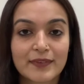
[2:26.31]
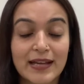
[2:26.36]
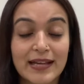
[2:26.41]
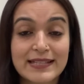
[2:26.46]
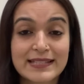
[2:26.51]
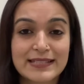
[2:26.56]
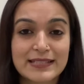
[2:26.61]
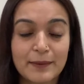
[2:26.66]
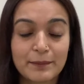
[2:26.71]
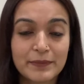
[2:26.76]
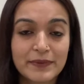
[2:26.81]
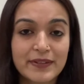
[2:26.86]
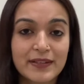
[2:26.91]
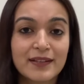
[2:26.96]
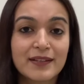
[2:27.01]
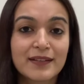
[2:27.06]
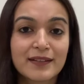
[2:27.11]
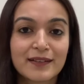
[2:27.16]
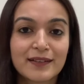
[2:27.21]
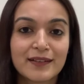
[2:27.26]

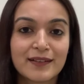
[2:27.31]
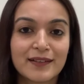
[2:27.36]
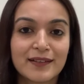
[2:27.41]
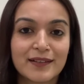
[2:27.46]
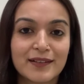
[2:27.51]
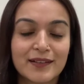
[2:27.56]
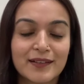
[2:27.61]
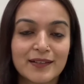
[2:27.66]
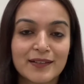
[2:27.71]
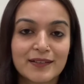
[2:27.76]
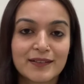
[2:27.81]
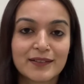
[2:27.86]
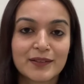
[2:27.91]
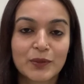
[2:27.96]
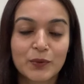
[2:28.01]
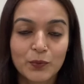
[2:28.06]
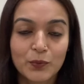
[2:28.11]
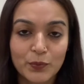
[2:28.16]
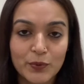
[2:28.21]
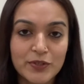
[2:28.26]
Something
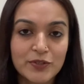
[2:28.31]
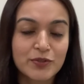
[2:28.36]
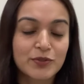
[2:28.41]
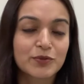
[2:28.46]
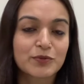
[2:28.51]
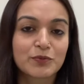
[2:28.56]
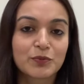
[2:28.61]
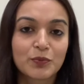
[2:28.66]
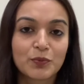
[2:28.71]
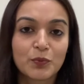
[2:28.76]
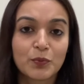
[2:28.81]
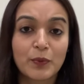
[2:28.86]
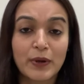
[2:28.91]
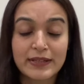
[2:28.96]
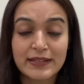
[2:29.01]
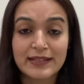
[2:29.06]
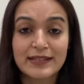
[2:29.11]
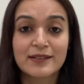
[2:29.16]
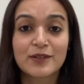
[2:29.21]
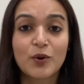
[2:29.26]
which one
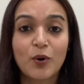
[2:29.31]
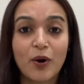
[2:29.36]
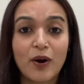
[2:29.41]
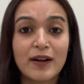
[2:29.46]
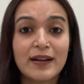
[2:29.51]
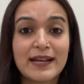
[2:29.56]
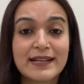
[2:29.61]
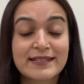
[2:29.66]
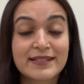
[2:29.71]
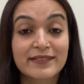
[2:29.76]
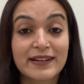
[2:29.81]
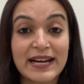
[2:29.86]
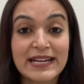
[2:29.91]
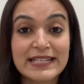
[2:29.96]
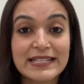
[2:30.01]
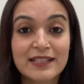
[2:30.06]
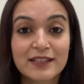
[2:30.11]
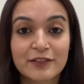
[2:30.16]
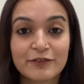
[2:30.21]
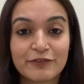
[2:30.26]
can call as a
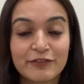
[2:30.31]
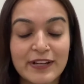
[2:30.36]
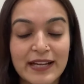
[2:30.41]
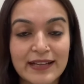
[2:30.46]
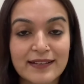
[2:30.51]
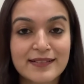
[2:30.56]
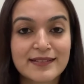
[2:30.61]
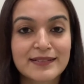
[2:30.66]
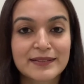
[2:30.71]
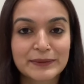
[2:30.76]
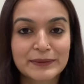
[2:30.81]
writing reflex.